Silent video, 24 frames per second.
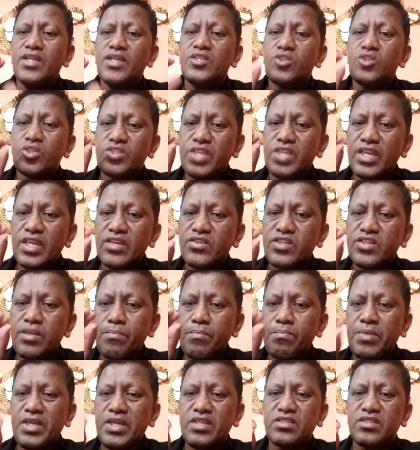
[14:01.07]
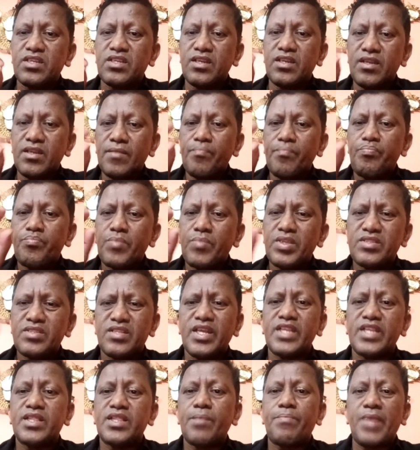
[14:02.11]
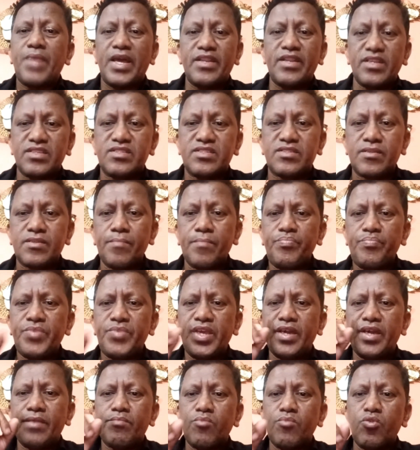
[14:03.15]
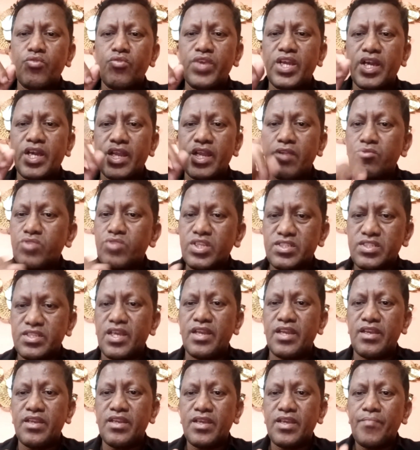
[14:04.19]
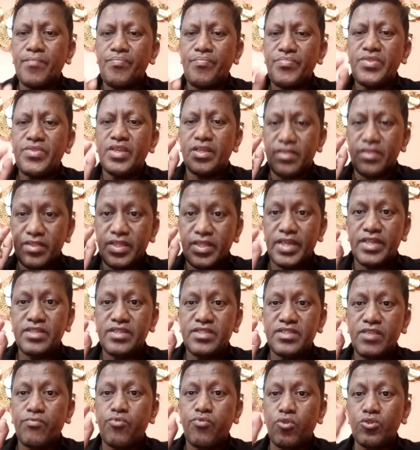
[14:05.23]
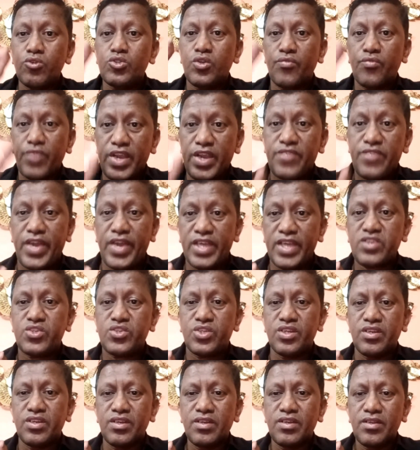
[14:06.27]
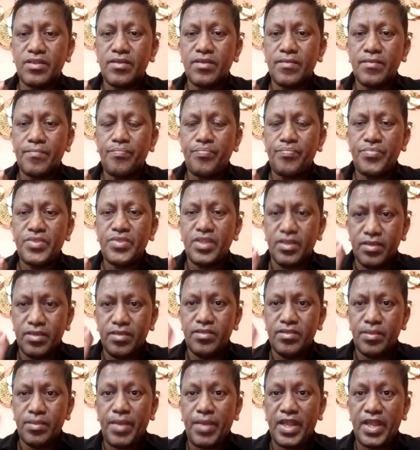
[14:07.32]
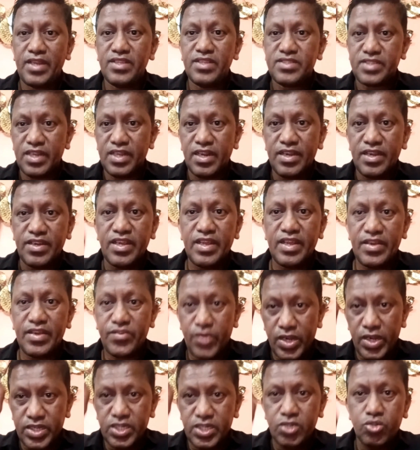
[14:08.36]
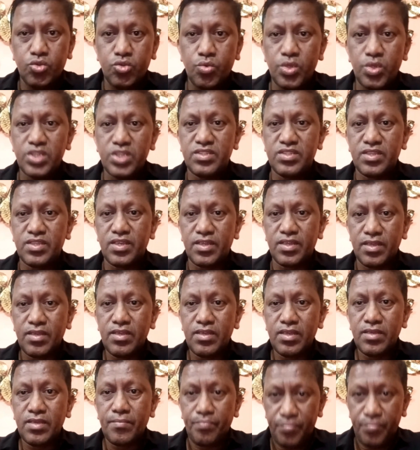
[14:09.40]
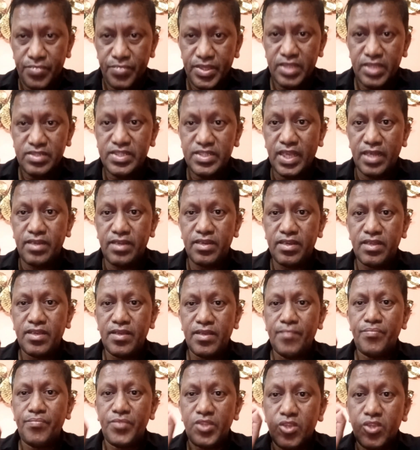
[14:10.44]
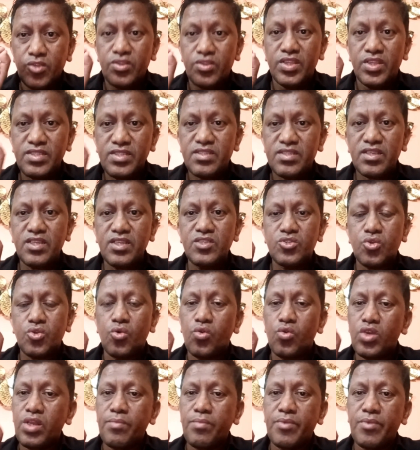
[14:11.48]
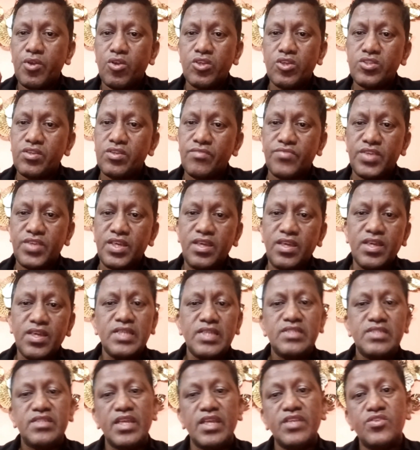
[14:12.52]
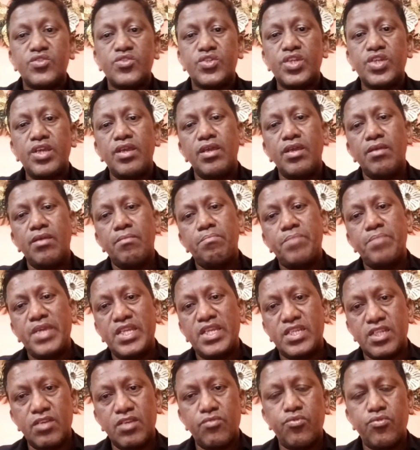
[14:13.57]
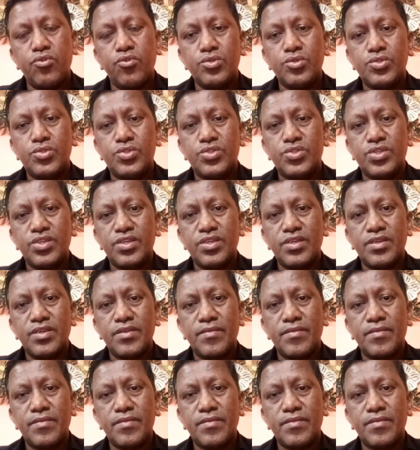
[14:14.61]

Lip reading: So centripetal means like the planets, they are moving around the sun. There is a force of attraction. Planets are getting attracted towards the sun. So this is only because of the centripetal force.